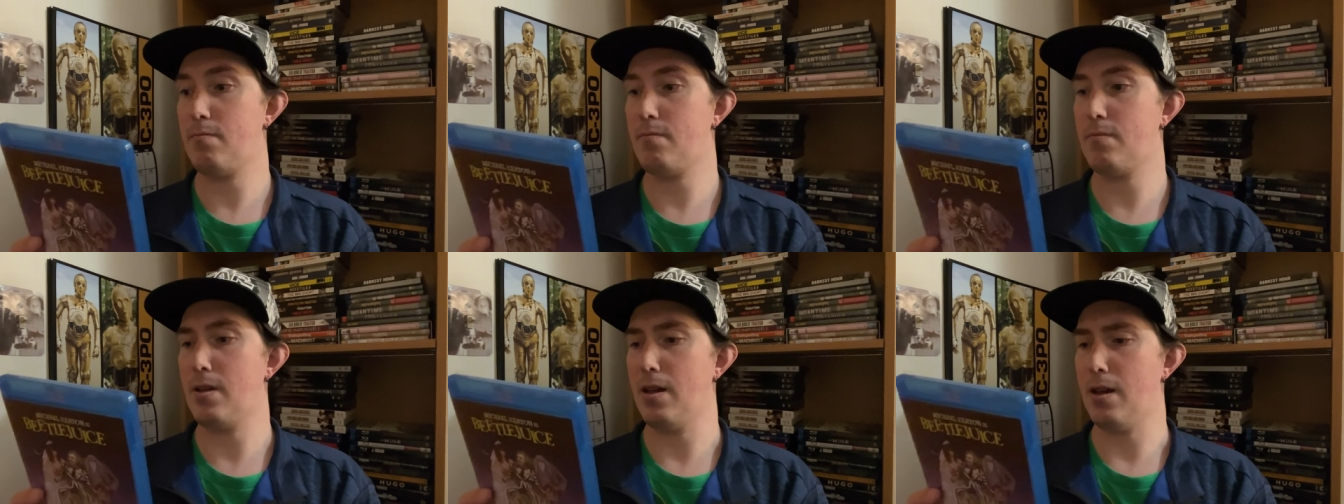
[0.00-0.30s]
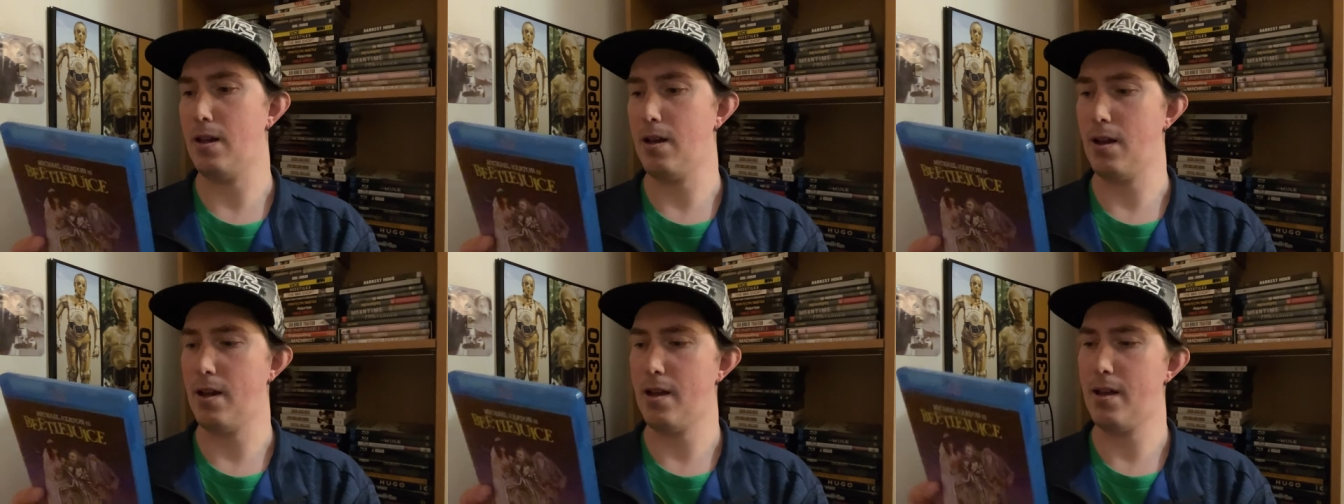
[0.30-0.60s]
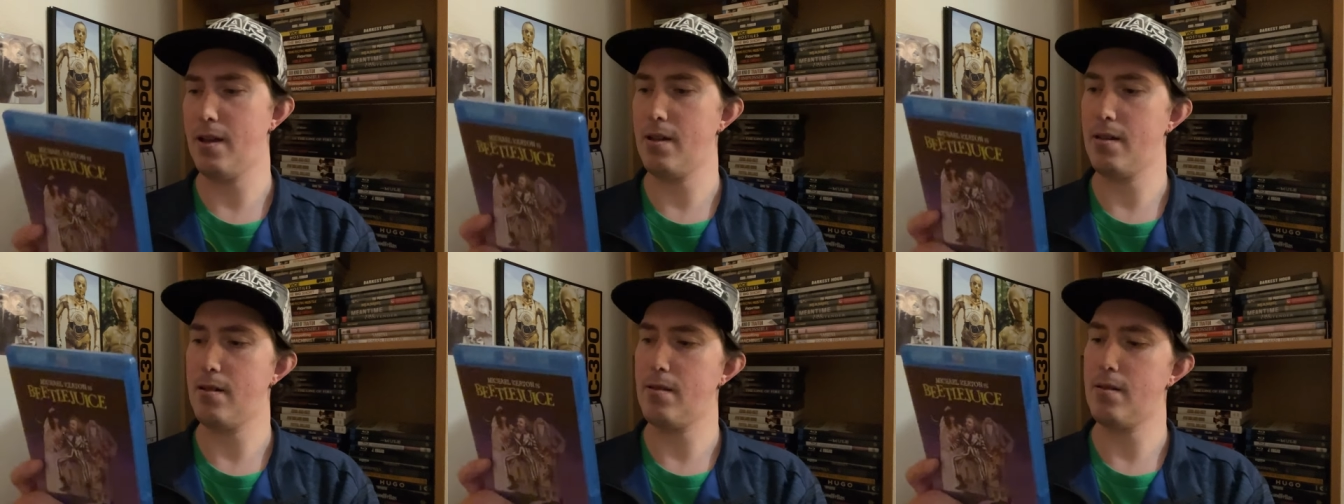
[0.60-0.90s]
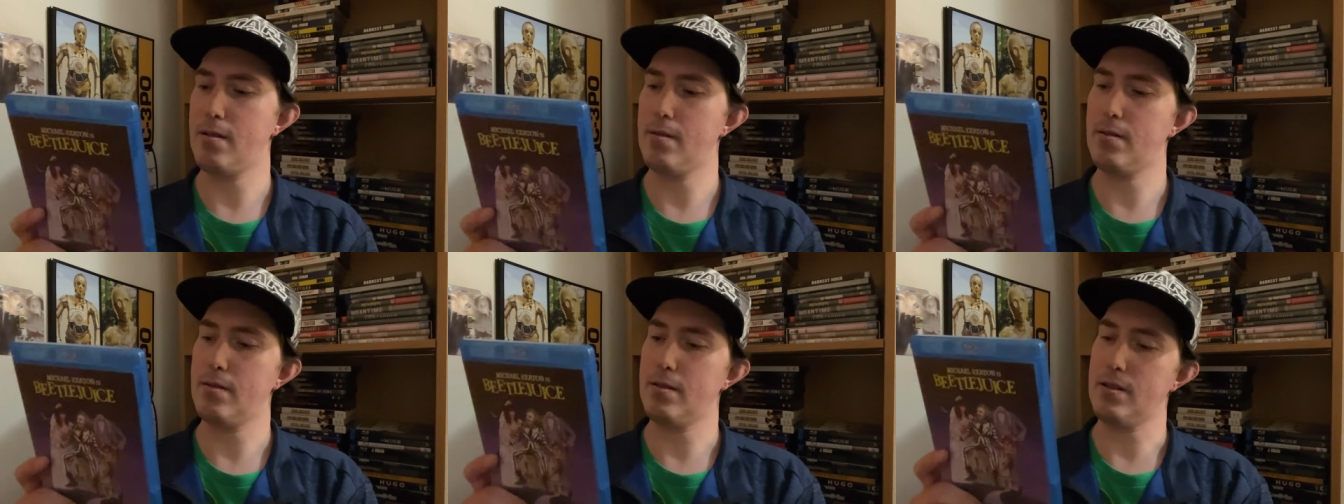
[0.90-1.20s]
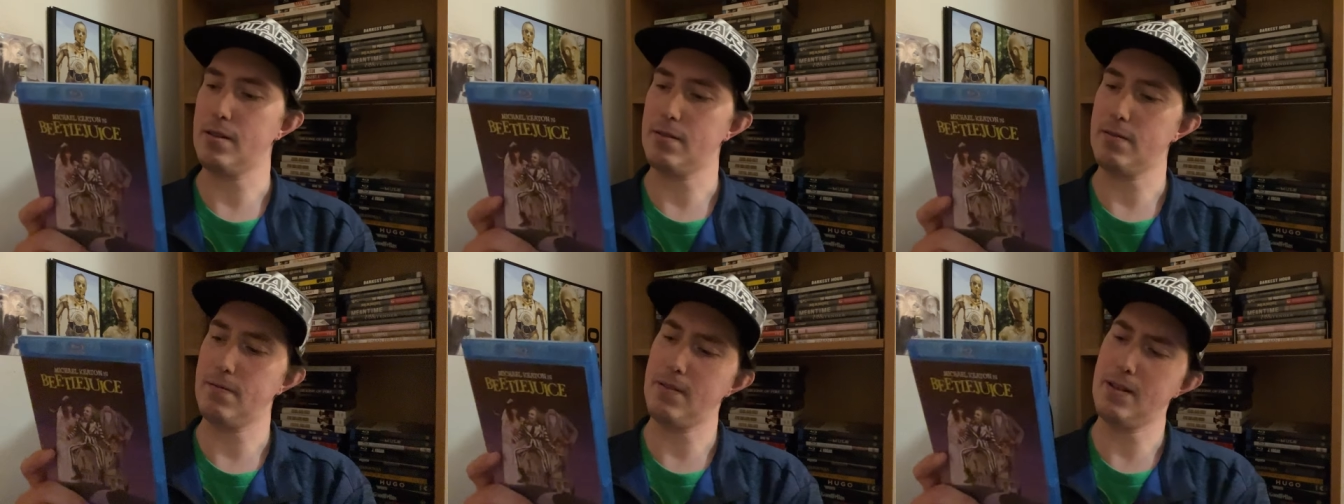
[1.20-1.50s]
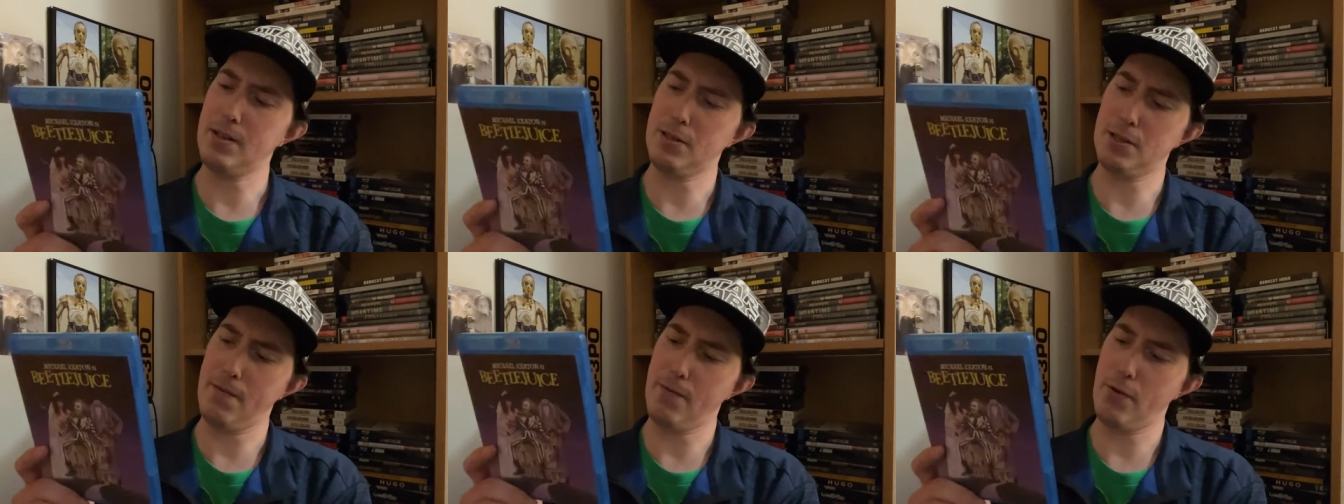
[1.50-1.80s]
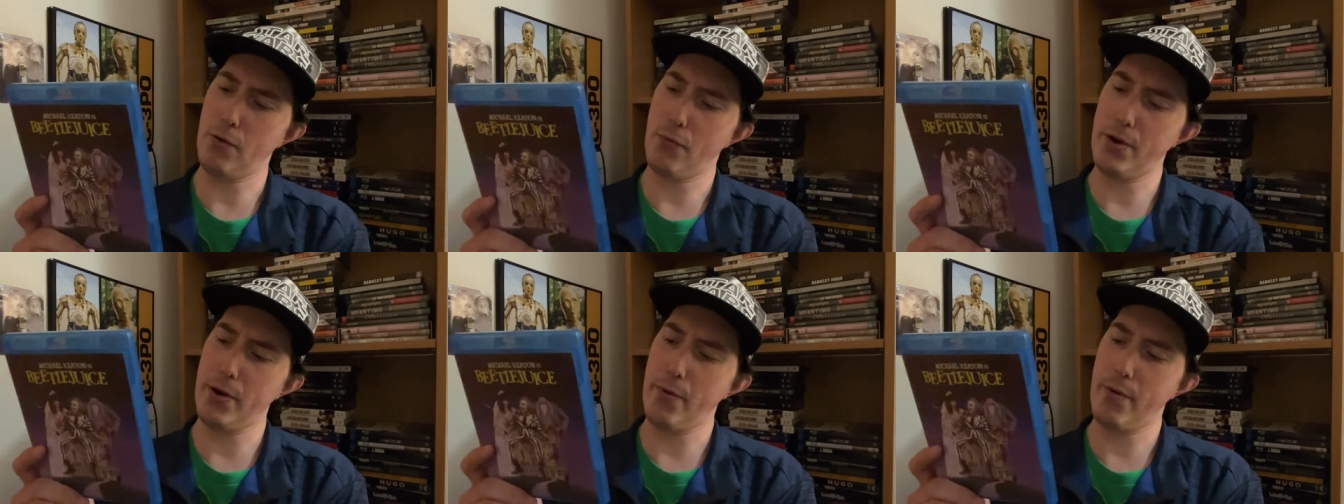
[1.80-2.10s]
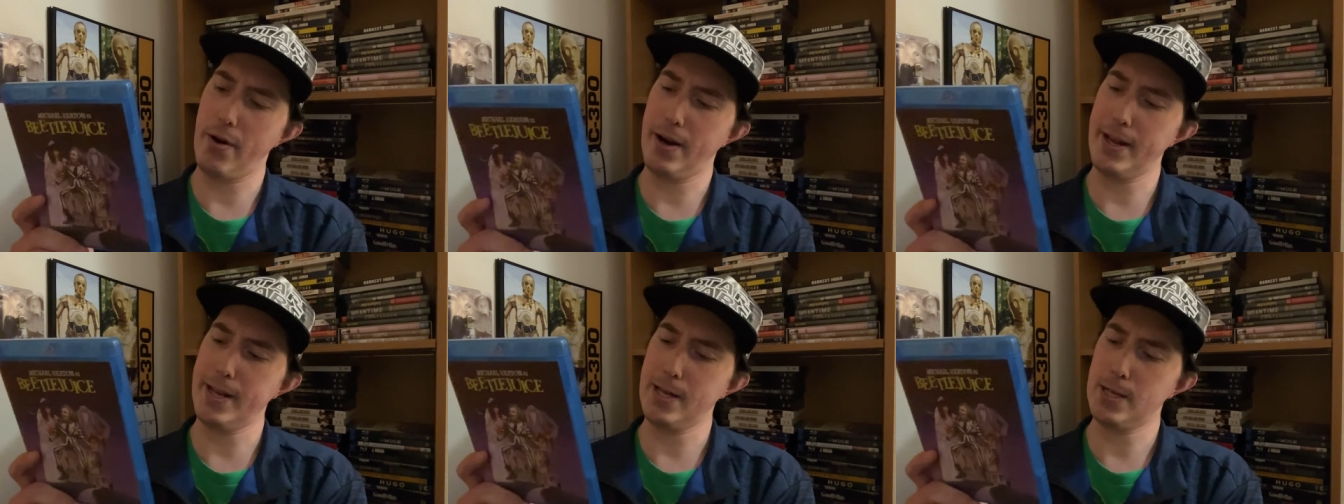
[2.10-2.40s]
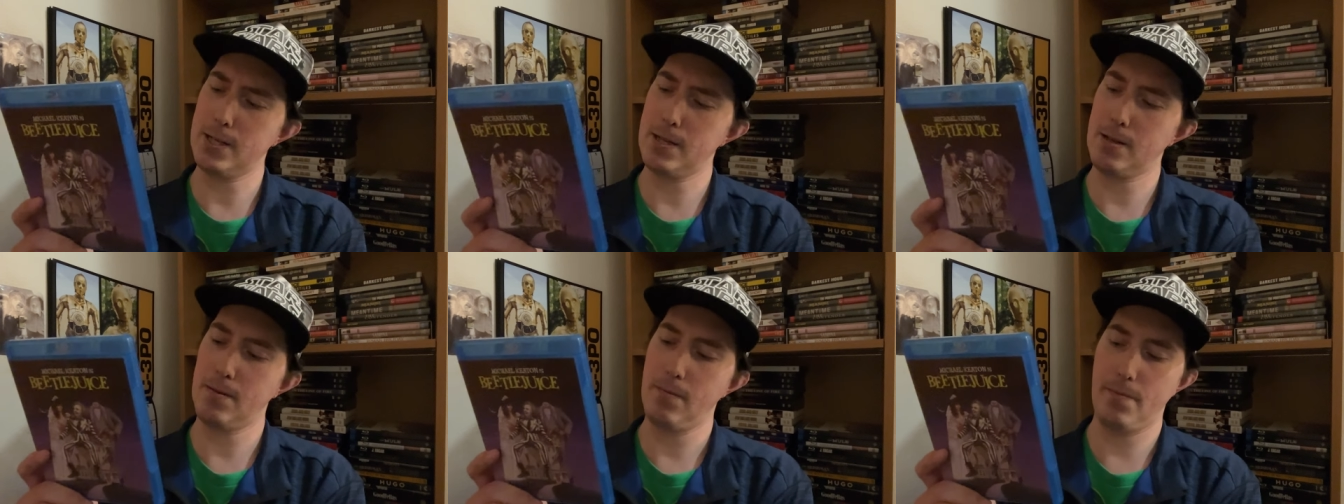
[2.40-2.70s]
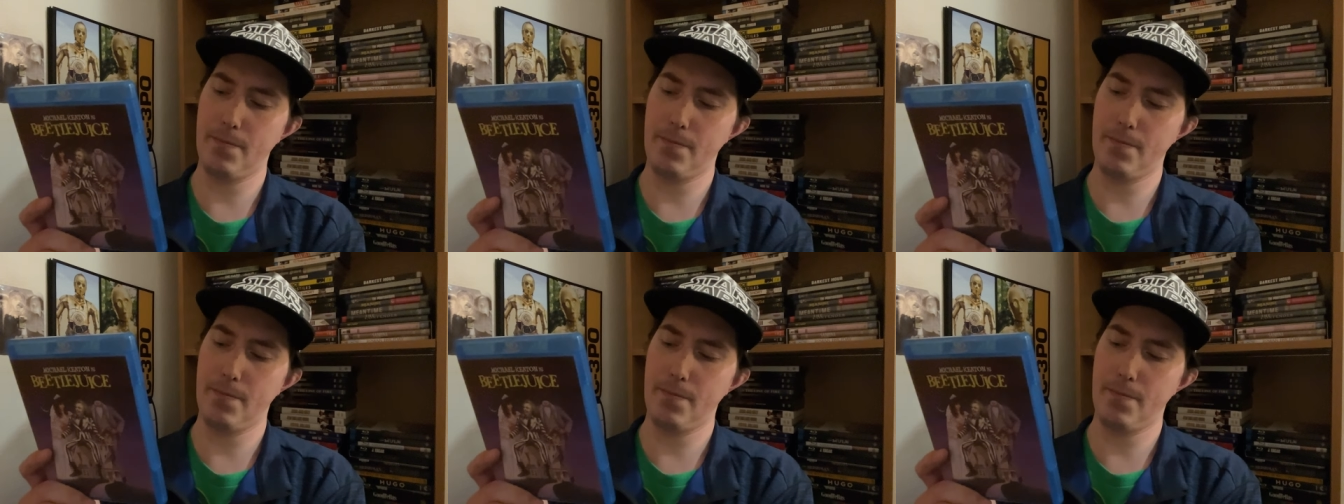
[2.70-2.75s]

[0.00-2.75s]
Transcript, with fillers: uh, uh, is is ever re-released